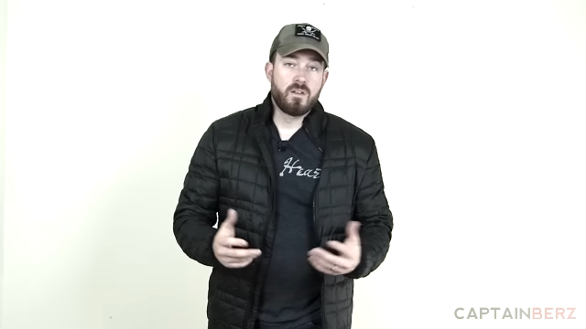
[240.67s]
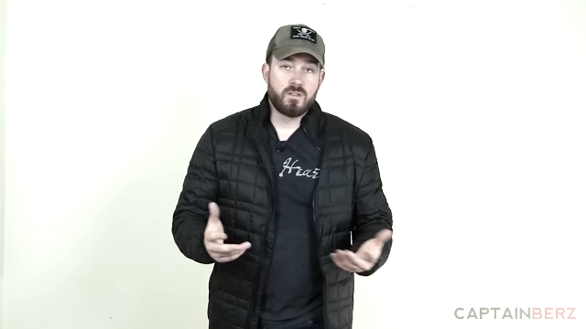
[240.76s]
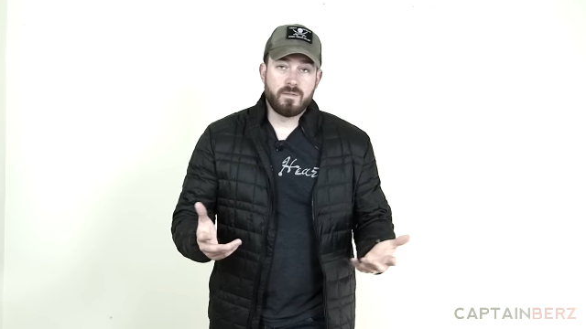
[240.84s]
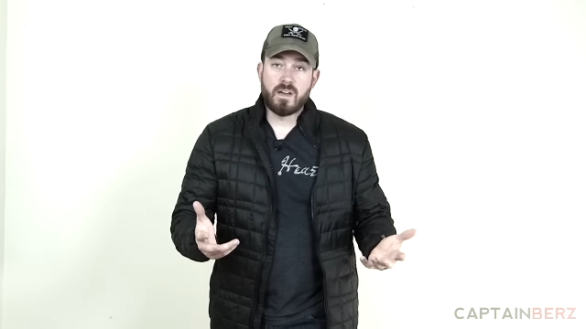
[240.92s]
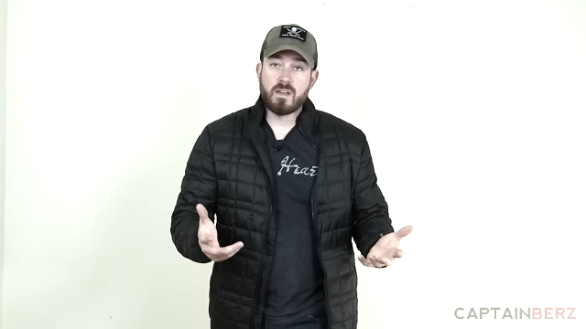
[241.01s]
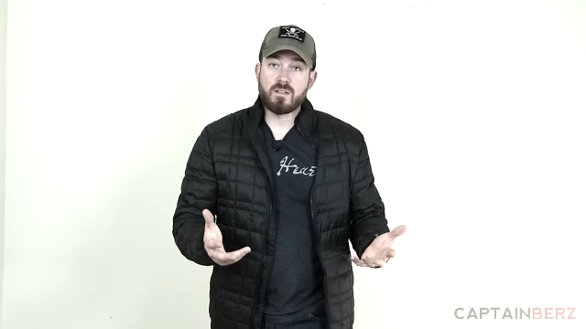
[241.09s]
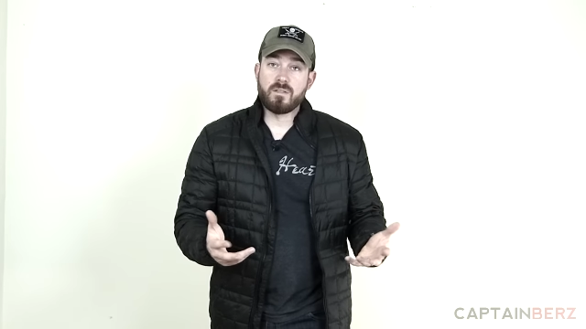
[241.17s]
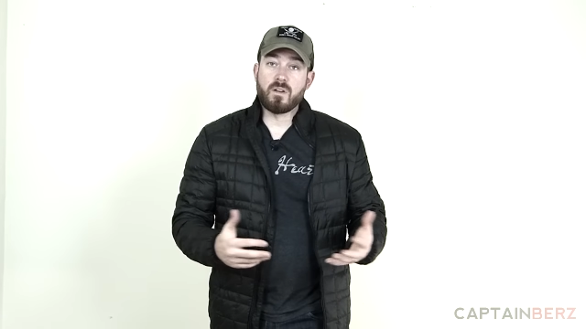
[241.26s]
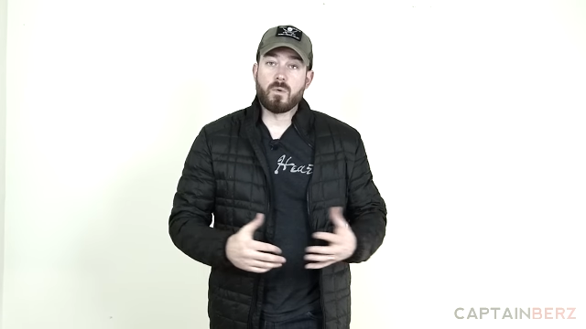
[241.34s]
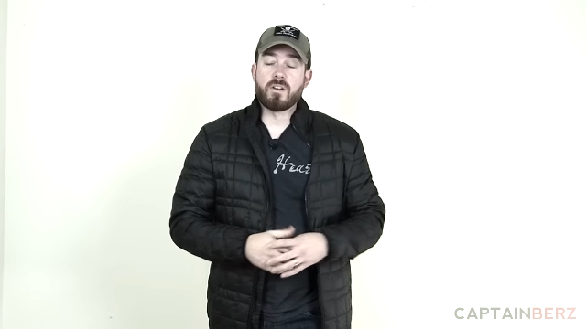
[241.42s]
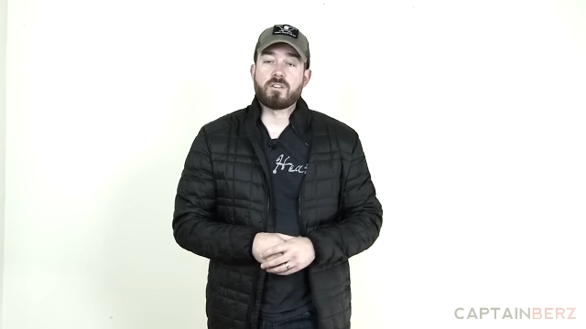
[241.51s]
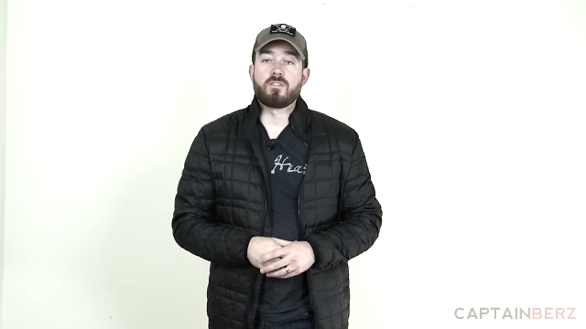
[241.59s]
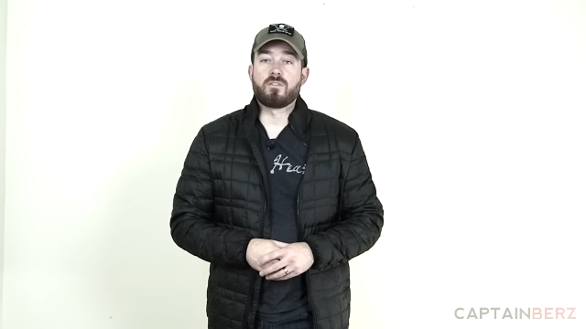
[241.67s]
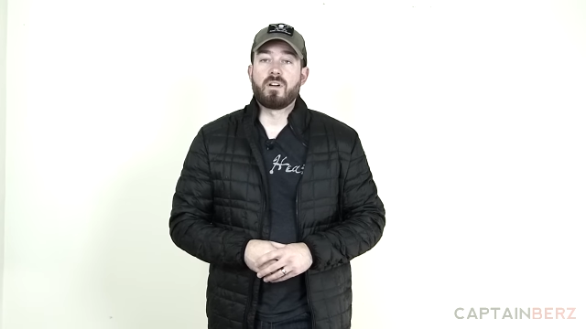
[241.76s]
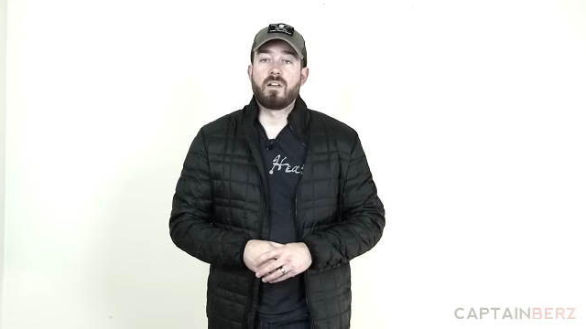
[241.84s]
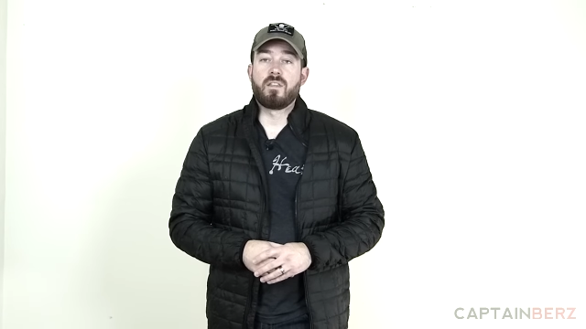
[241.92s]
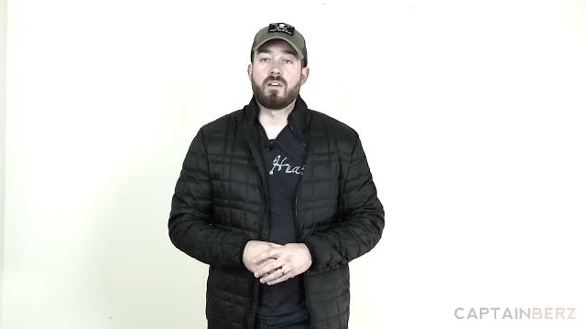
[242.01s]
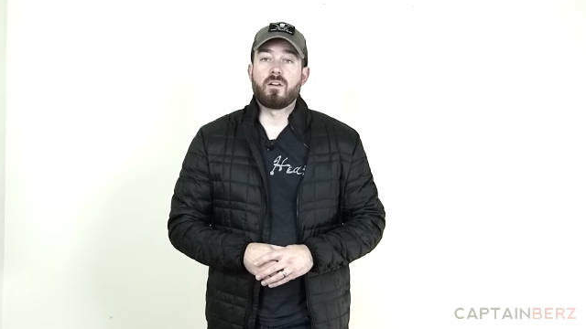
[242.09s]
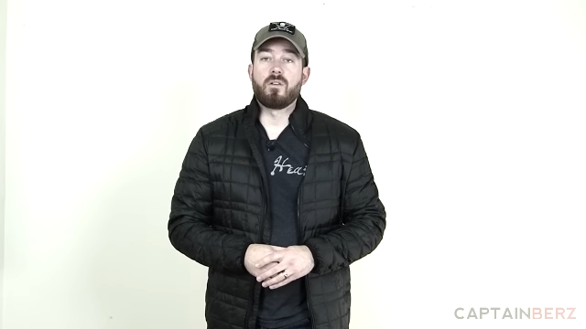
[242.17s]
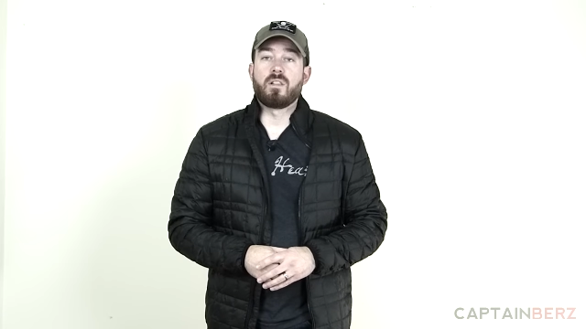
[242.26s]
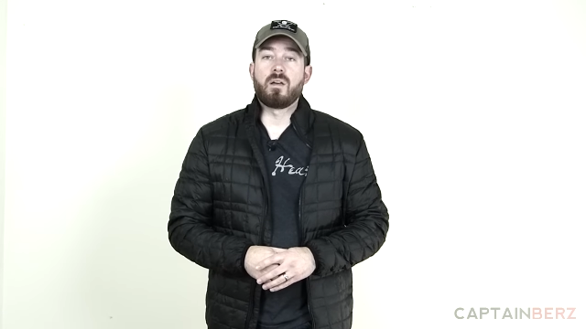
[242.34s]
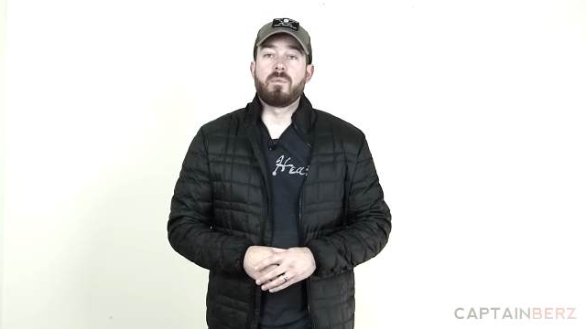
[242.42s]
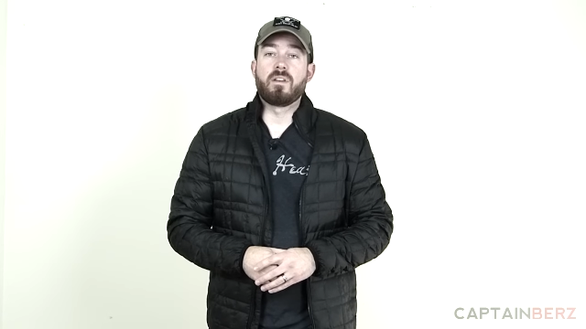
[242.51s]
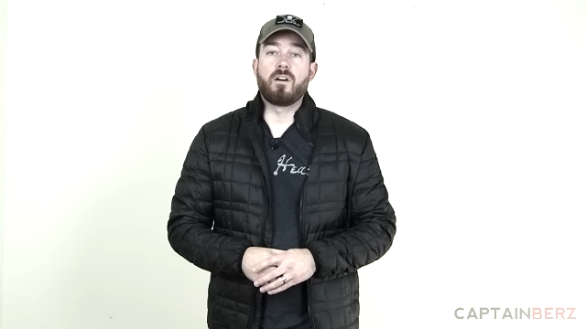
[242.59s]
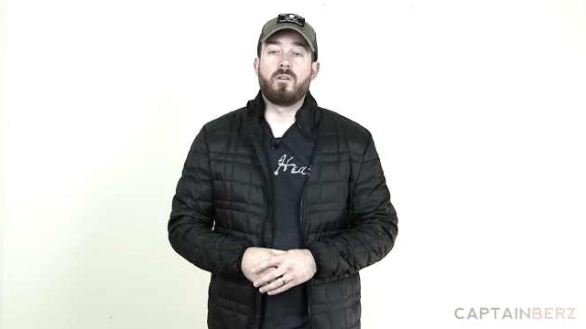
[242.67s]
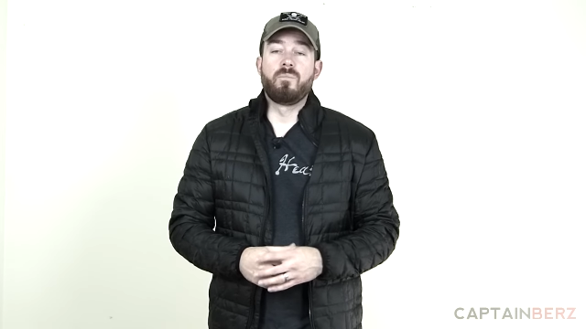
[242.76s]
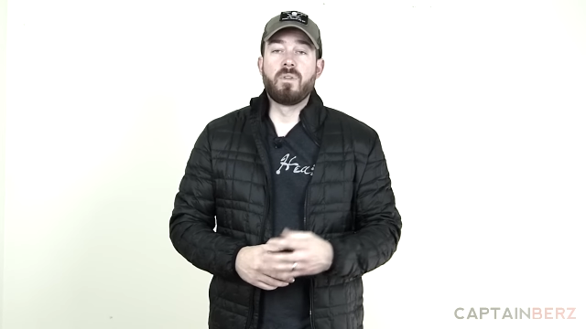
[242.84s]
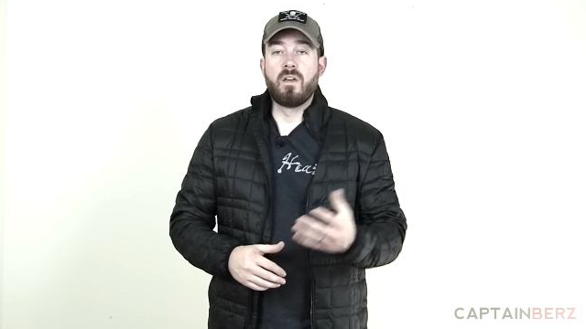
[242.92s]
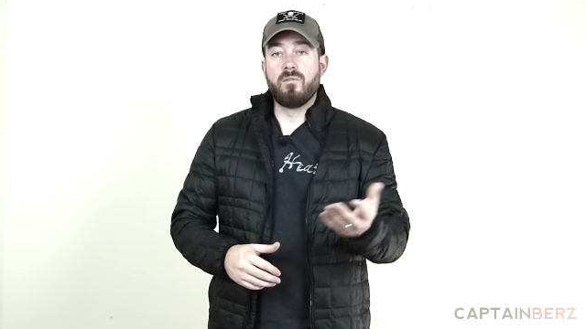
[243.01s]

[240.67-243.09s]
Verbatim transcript: So if you guys have any questions or anything, go and let me know.